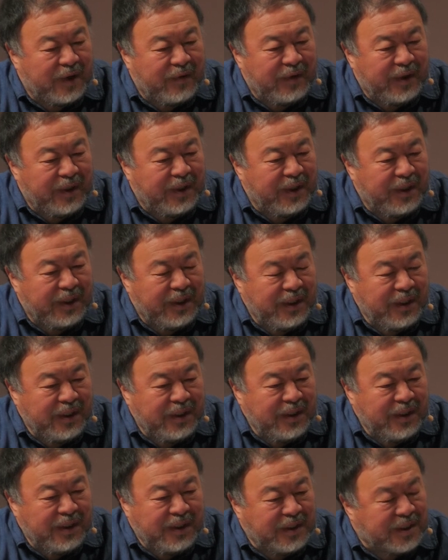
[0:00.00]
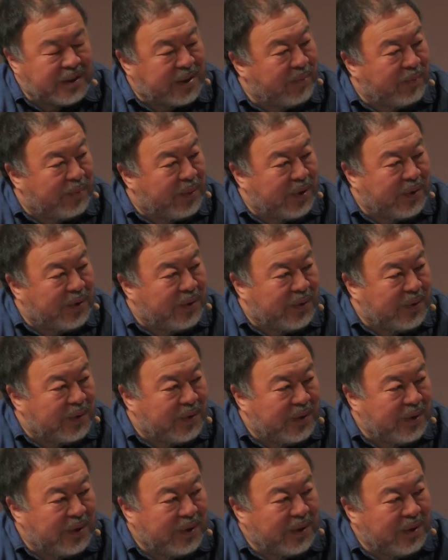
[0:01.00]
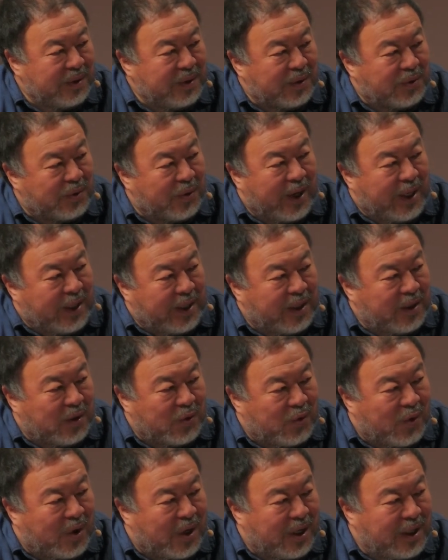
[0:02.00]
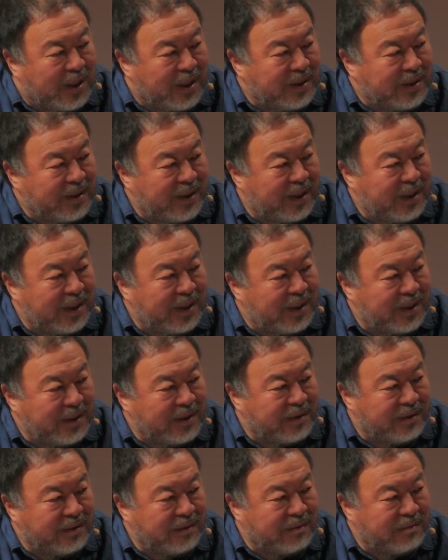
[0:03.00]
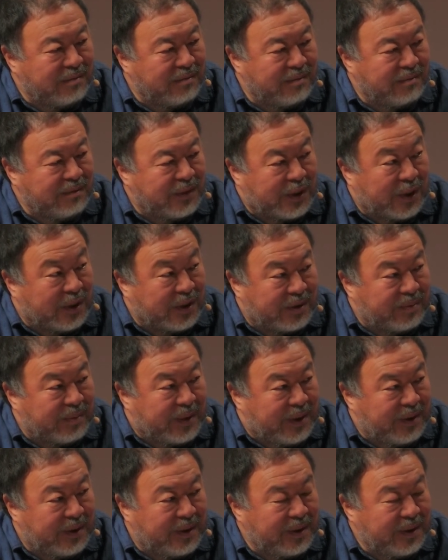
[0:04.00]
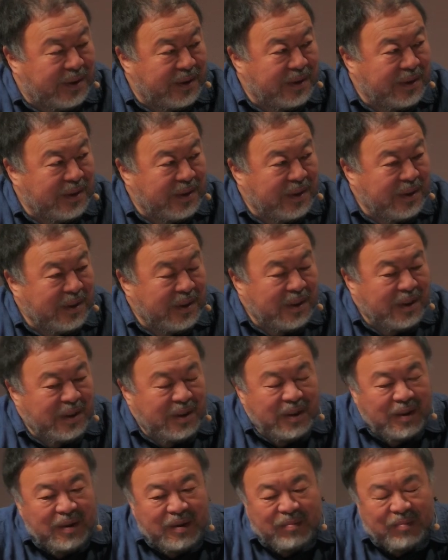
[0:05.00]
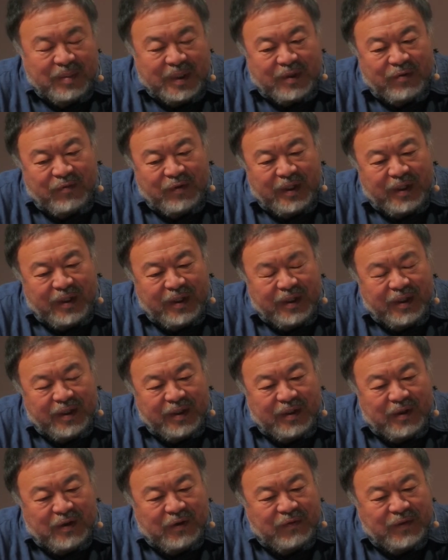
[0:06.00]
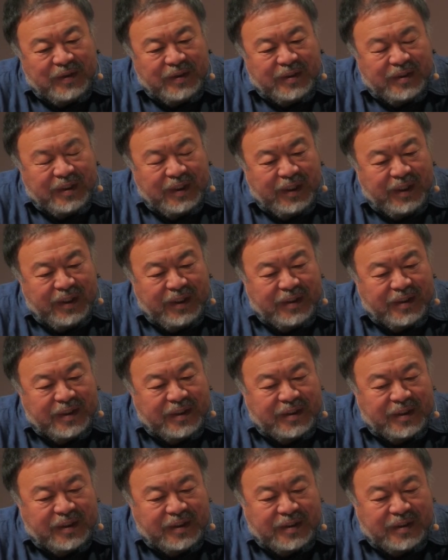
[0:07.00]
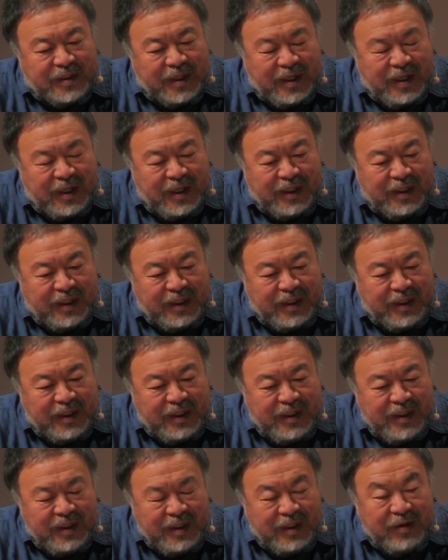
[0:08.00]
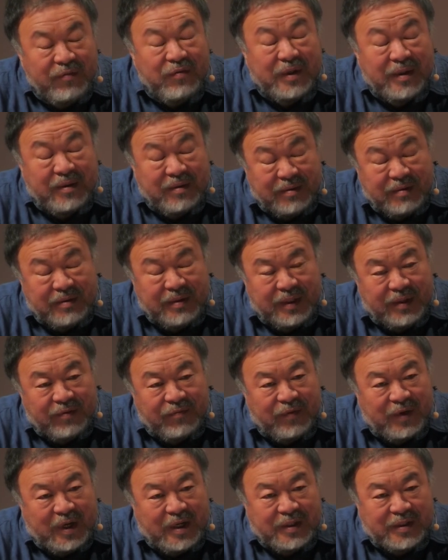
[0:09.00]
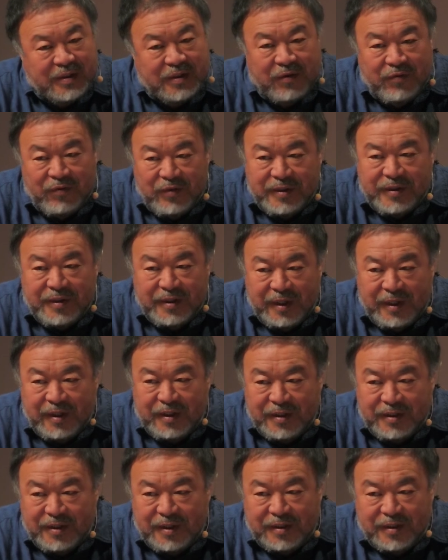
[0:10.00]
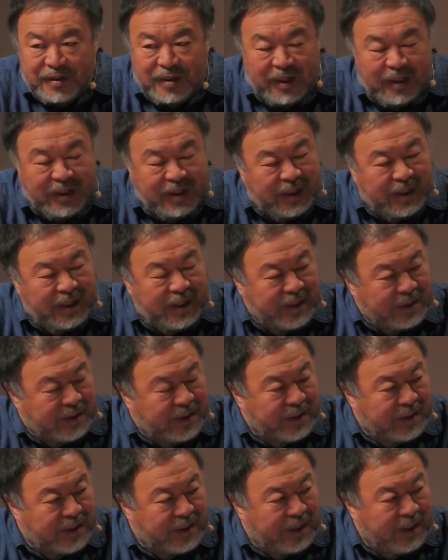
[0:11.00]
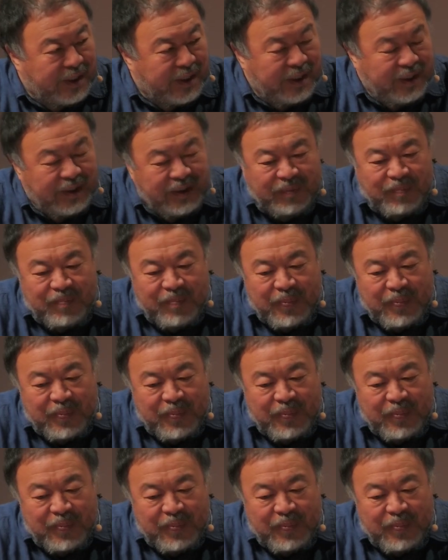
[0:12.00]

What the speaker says: very simple right or wrong judgment. But we often see in the society, even in very sophisticated society like today,